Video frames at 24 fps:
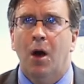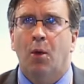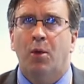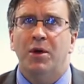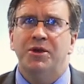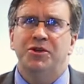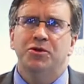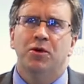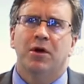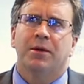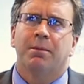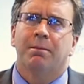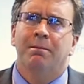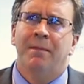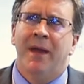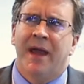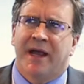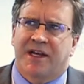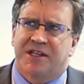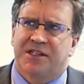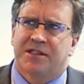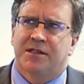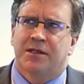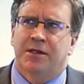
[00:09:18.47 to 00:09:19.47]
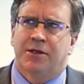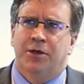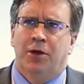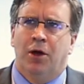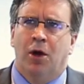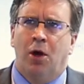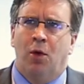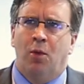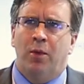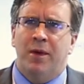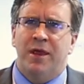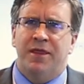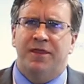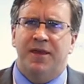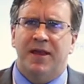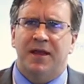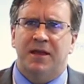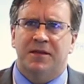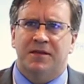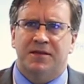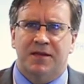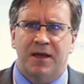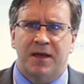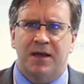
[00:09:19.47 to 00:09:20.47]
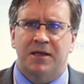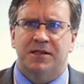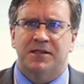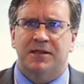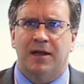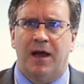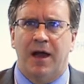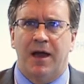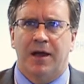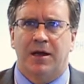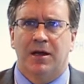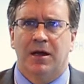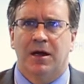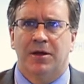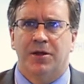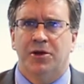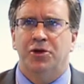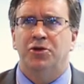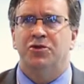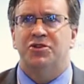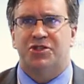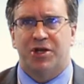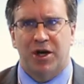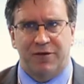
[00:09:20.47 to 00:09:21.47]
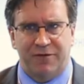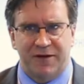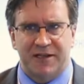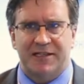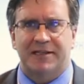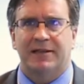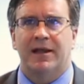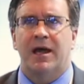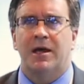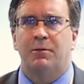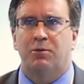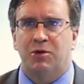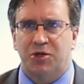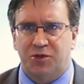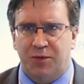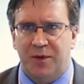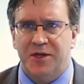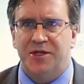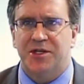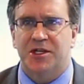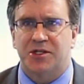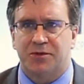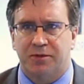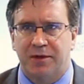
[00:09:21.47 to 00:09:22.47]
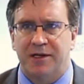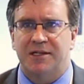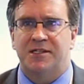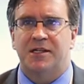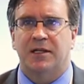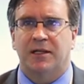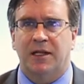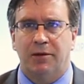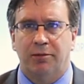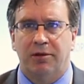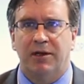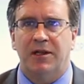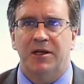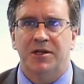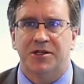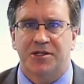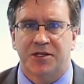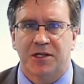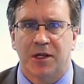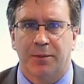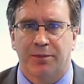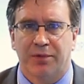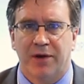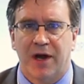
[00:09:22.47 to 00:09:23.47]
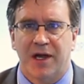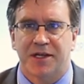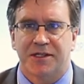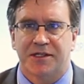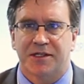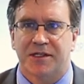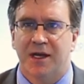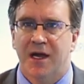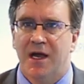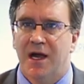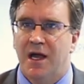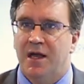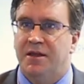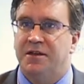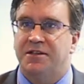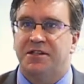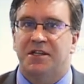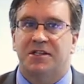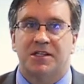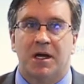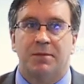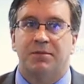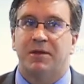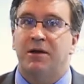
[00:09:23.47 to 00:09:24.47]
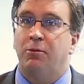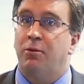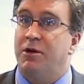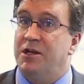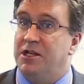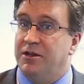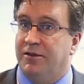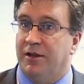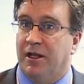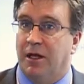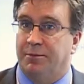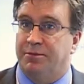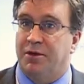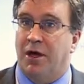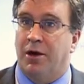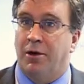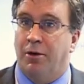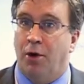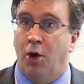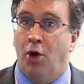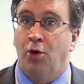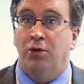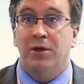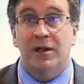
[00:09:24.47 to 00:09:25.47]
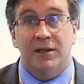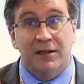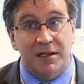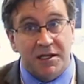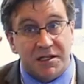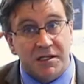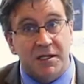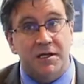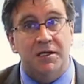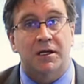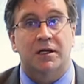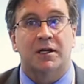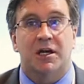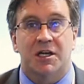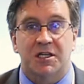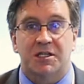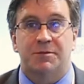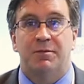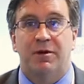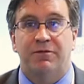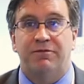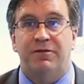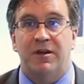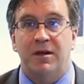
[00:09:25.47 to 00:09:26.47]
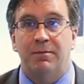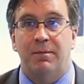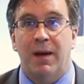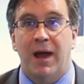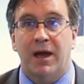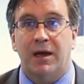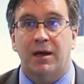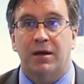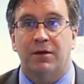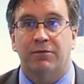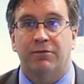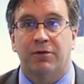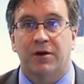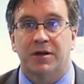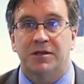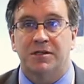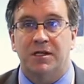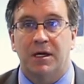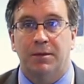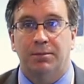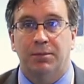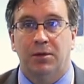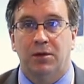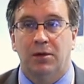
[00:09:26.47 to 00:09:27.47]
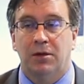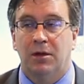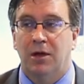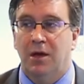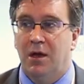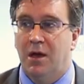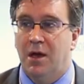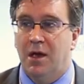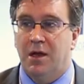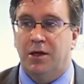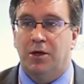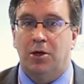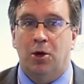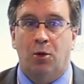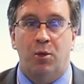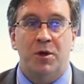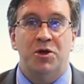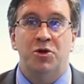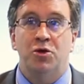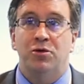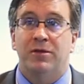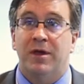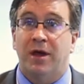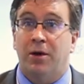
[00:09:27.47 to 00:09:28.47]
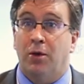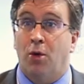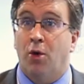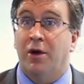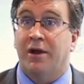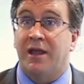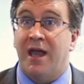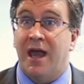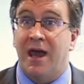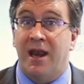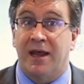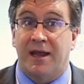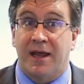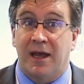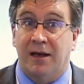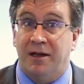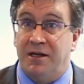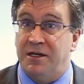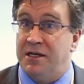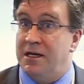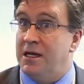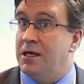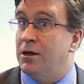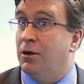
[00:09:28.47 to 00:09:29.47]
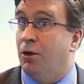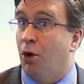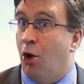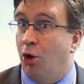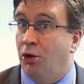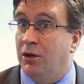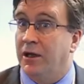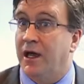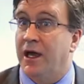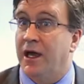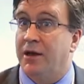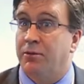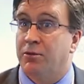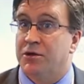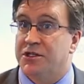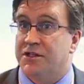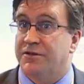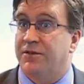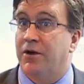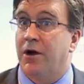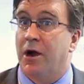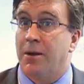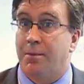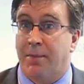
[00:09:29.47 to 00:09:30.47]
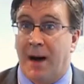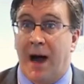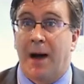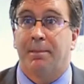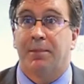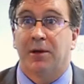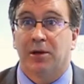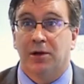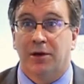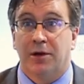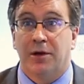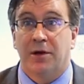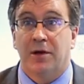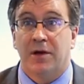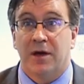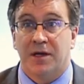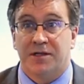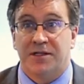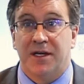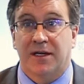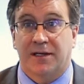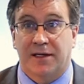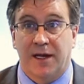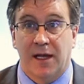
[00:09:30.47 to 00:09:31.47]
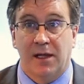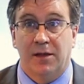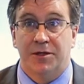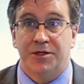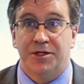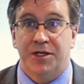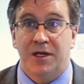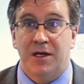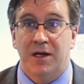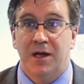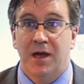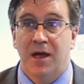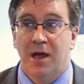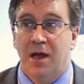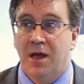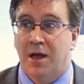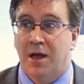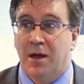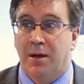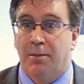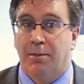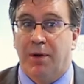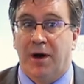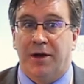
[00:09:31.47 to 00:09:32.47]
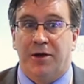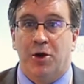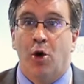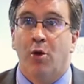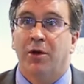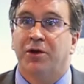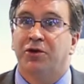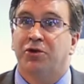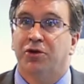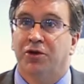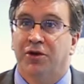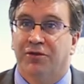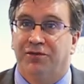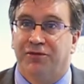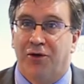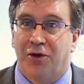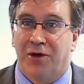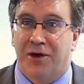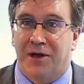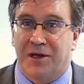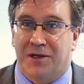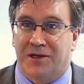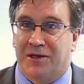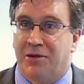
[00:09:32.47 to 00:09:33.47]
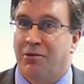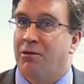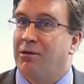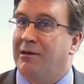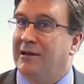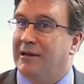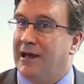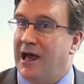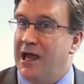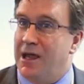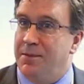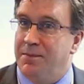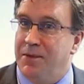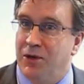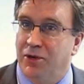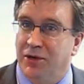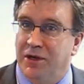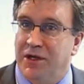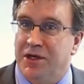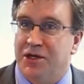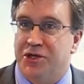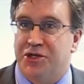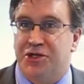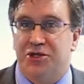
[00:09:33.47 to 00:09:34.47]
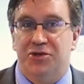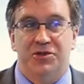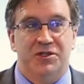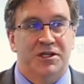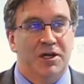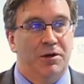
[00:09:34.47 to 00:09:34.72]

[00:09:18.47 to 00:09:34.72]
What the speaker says: We do a mix. You know, we think things like the new Surface LED, which we just recently released to the press. This is something we developed on our own, listening to customer feedback, for example. You know, we knew that organic LED or OLED was a very popular technology, but no one could afford it. There were reliability issues.